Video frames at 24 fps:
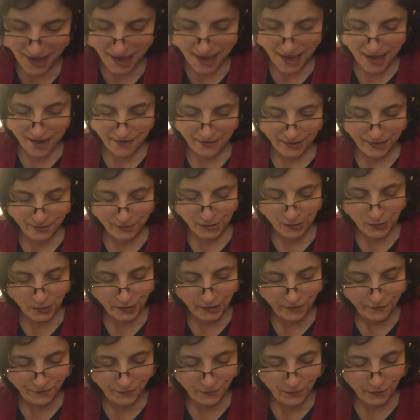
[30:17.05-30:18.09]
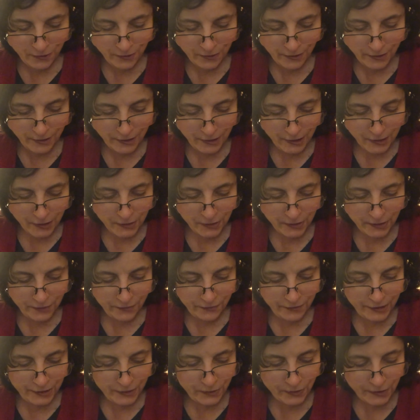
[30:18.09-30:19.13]
right, that was 24,
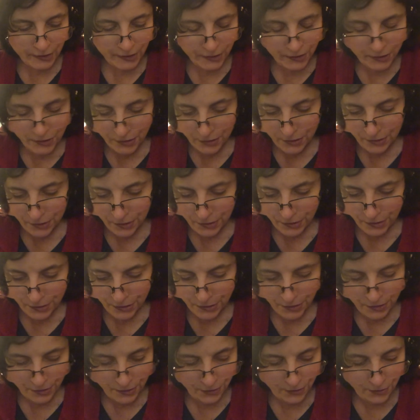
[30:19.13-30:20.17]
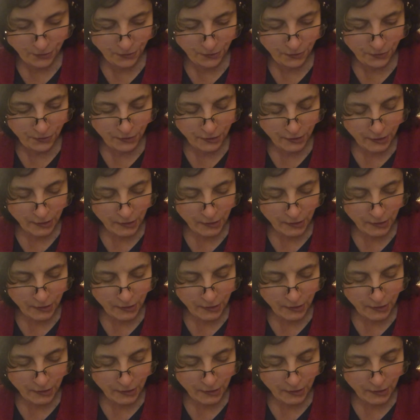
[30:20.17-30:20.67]
23, 22,